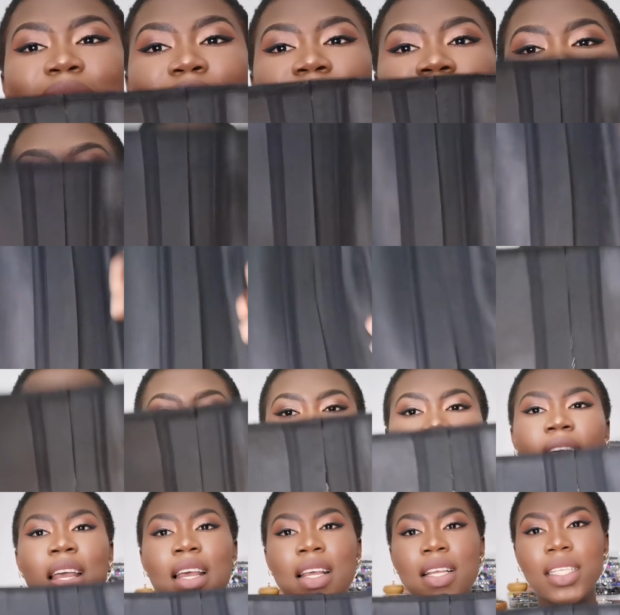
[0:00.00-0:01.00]

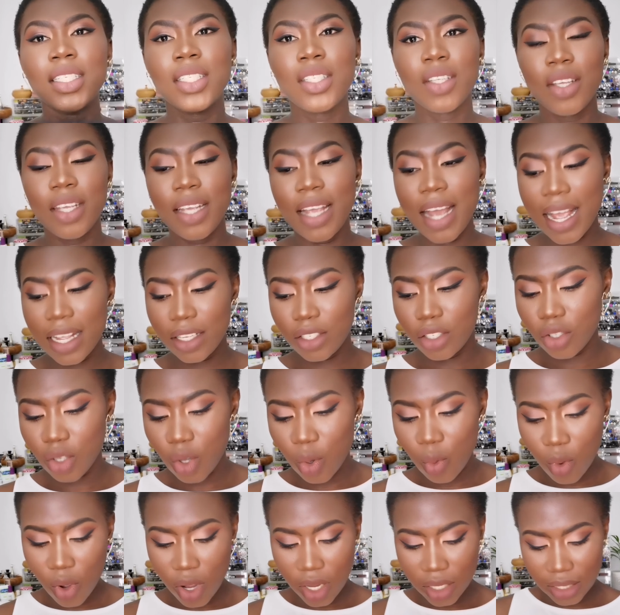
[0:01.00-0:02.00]
small, so you guys
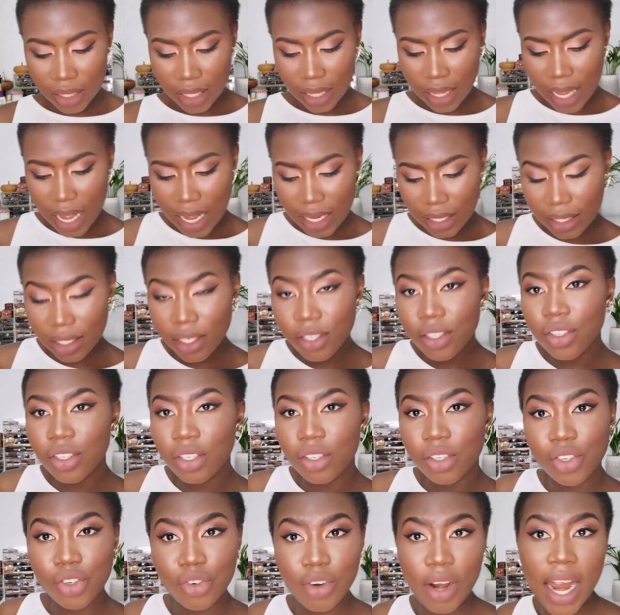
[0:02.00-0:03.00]
know what, let's
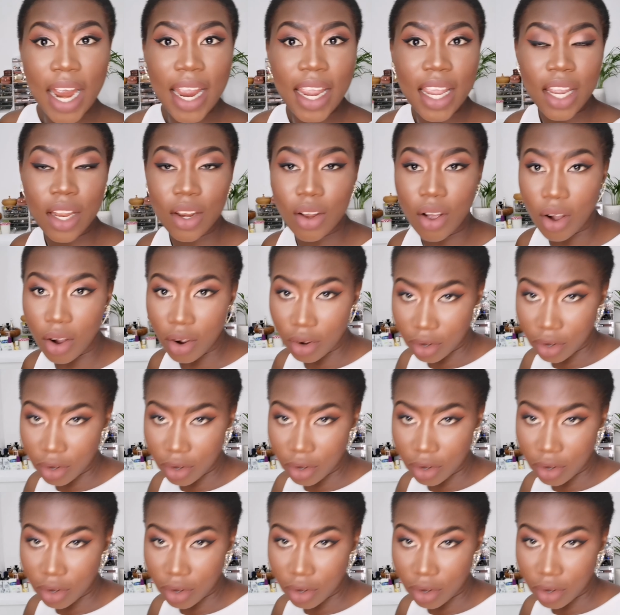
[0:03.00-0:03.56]
try it